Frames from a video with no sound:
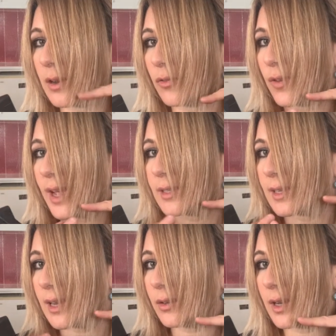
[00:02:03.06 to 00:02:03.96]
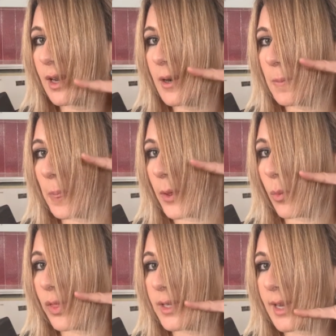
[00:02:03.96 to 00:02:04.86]
and fans out
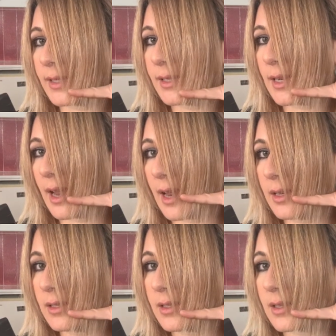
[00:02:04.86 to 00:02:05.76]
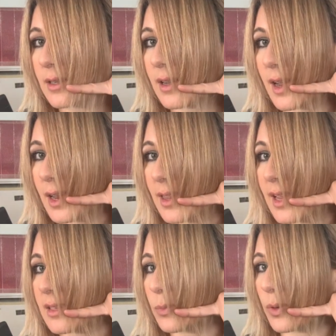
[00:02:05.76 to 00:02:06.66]
where the density ends and
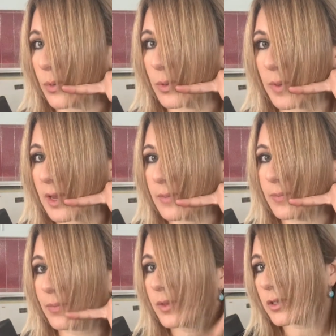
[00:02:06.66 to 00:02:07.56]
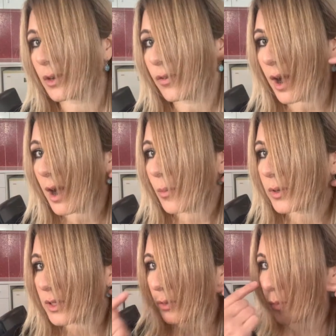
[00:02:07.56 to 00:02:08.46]
that's where it would be. So if I were
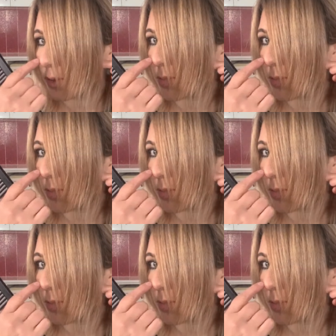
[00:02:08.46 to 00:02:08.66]
to, with